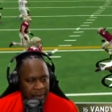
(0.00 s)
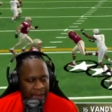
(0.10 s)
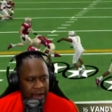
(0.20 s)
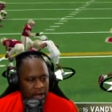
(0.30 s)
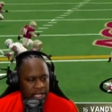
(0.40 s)

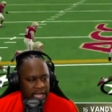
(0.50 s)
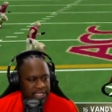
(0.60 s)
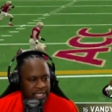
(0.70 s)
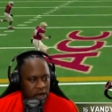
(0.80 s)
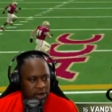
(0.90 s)
Get up out of
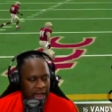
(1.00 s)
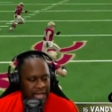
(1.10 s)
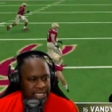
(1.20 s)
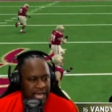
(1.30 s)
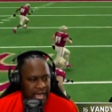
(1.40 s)
there, yes,
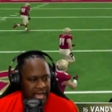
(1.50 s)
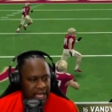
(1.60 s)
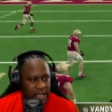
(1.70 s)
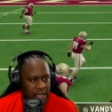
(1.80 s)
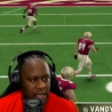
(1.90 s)
sir,
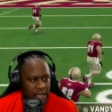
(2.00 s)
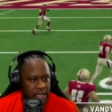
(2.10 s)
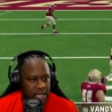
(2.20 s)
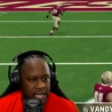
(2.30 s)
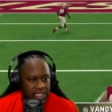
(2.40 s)
Dante.
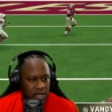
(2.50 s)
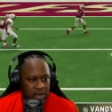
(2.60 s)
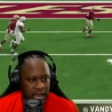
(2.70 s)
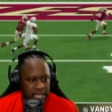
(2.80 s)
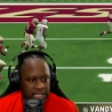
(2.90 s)

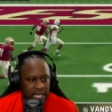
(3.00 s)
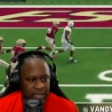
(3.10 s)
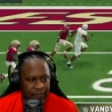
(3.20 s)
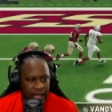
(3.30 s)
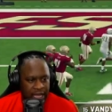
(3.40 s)
Yes, sir,
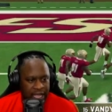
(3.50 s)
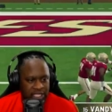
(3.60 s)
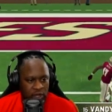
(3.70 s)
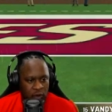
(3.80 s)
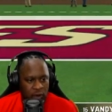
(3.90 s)
Dante. You can
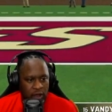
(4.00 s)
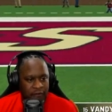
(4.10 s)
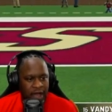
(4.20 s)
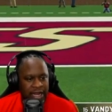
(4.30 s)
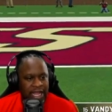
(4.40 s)
find the end
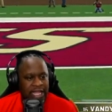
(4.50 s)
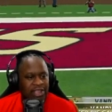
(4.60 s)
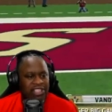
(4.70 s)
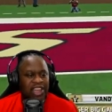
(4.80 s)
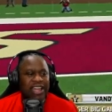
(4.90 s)
zone.
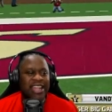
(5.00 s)
Find the end zone.